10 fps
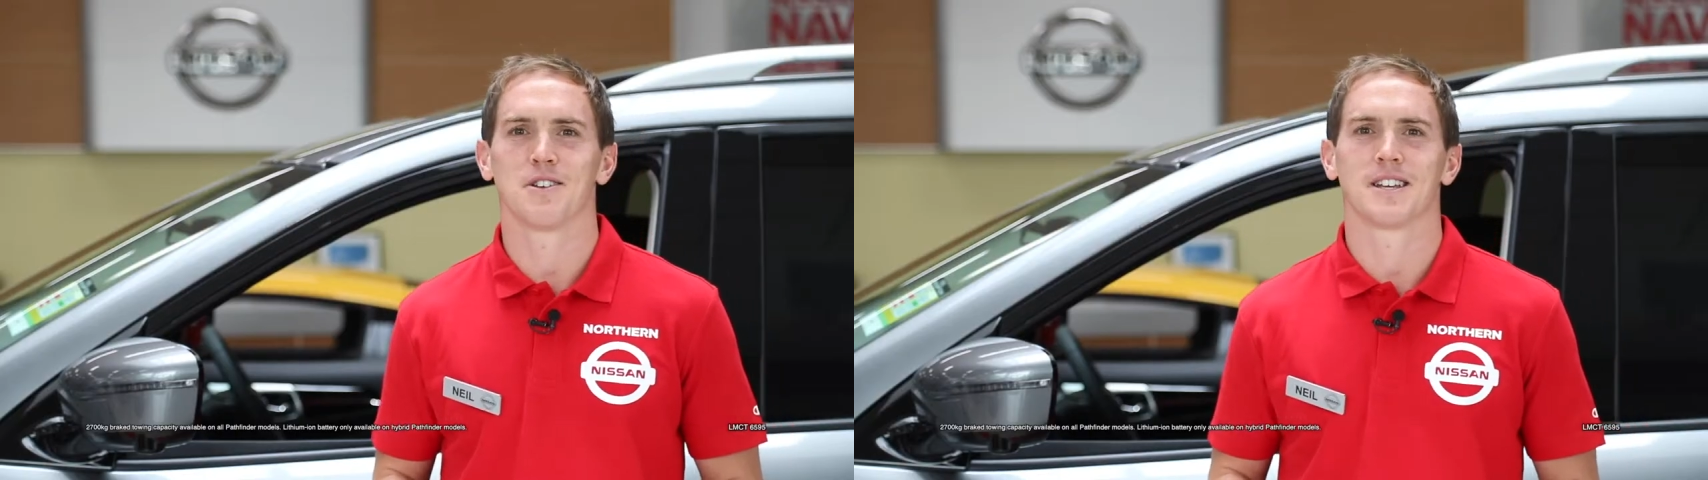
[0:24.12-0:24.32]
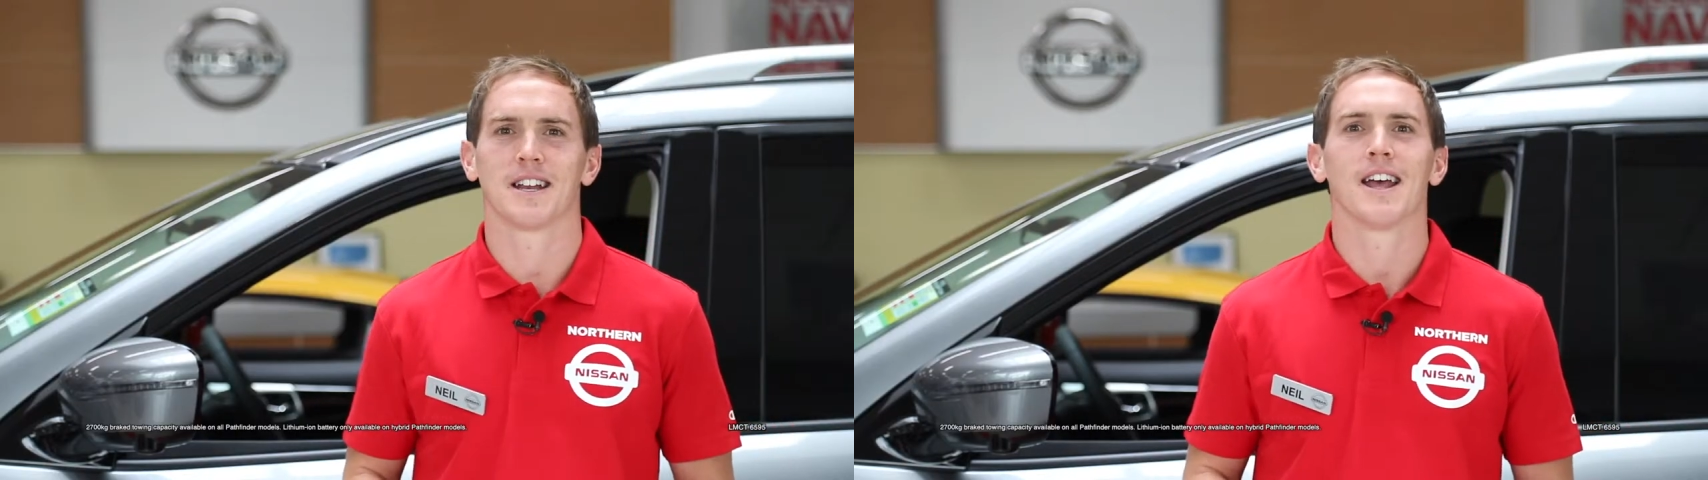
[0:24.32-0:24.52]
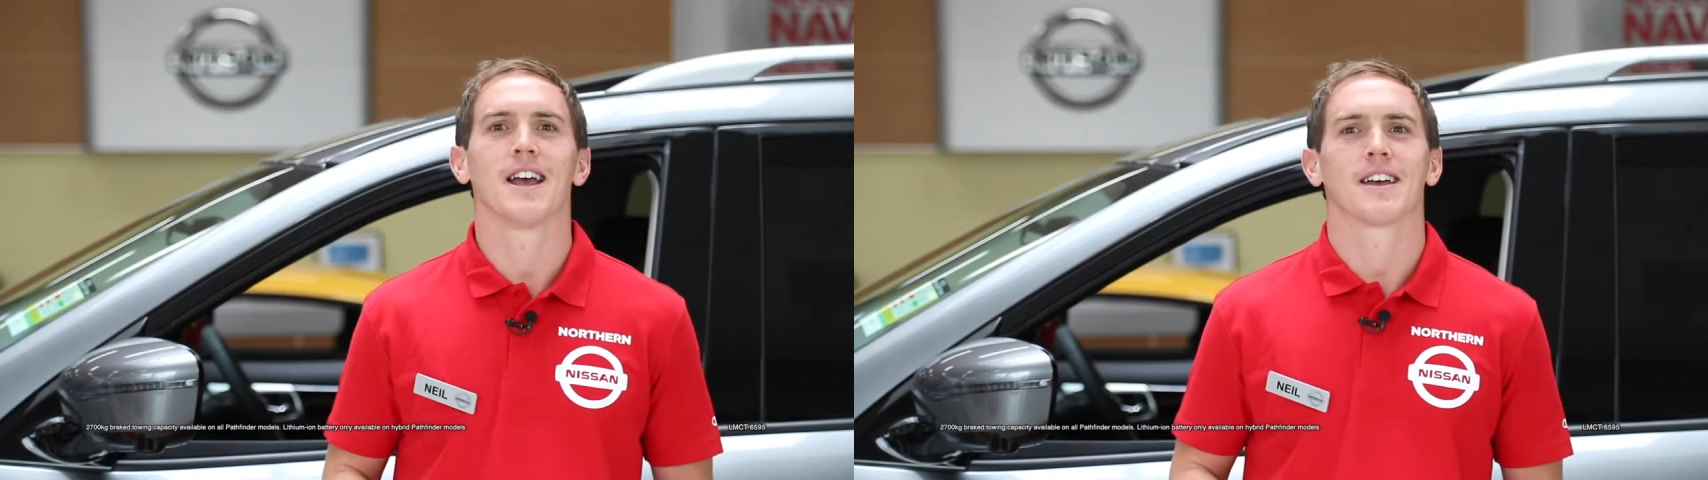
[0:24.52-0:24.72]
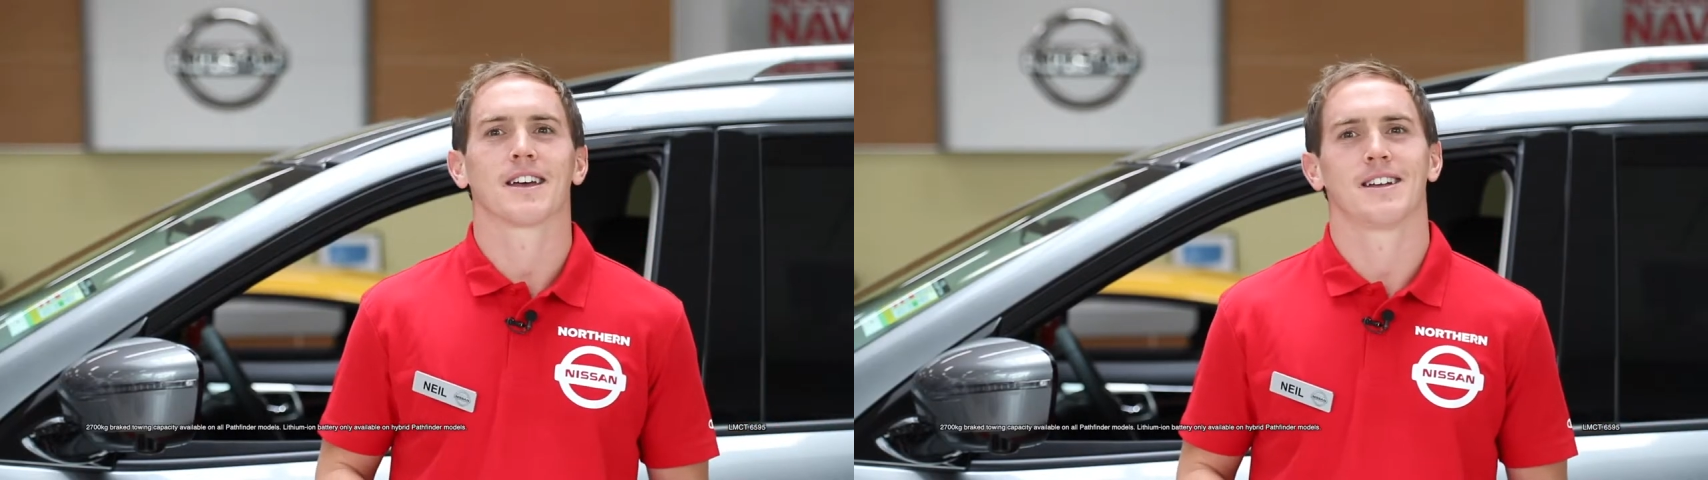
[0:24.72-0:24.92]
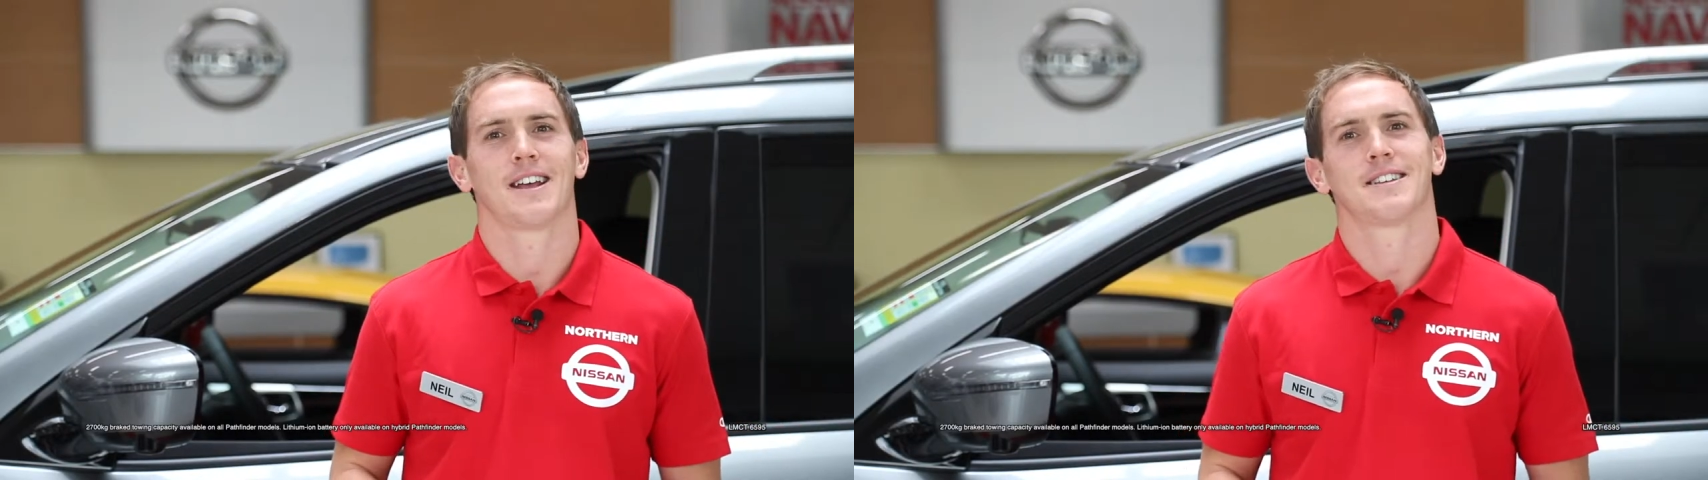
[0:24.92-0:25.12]
using
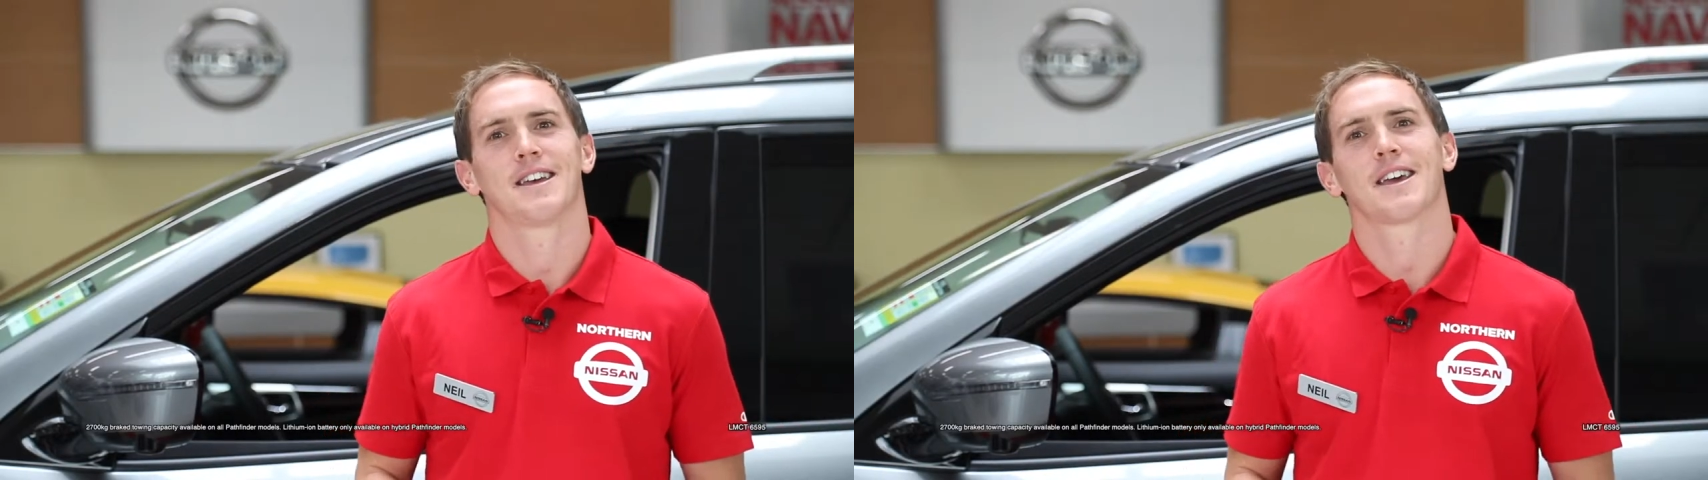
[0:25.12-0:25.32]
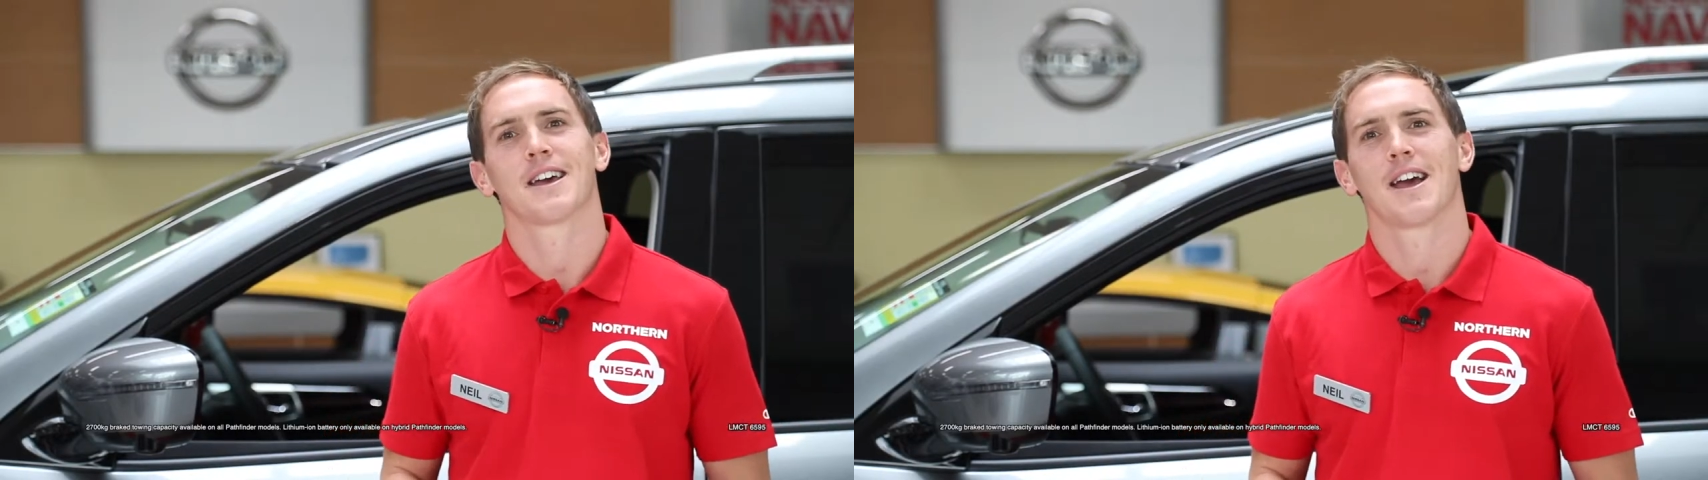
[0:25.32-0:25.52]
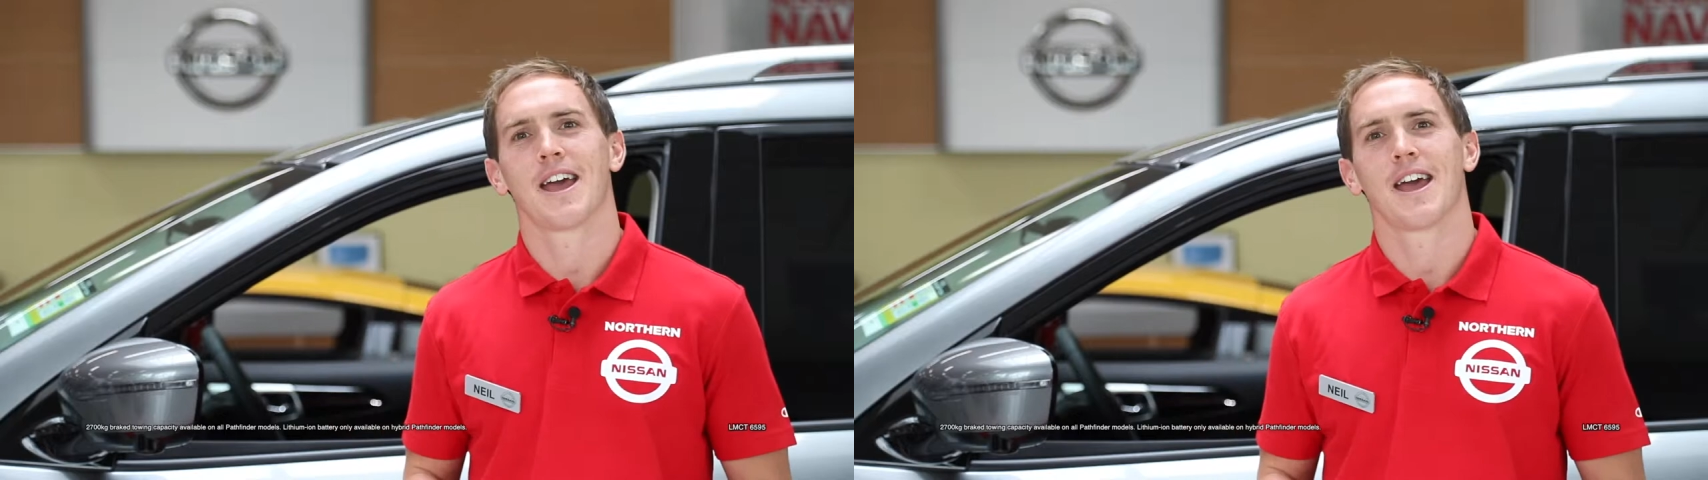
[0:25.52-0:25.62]
kinetic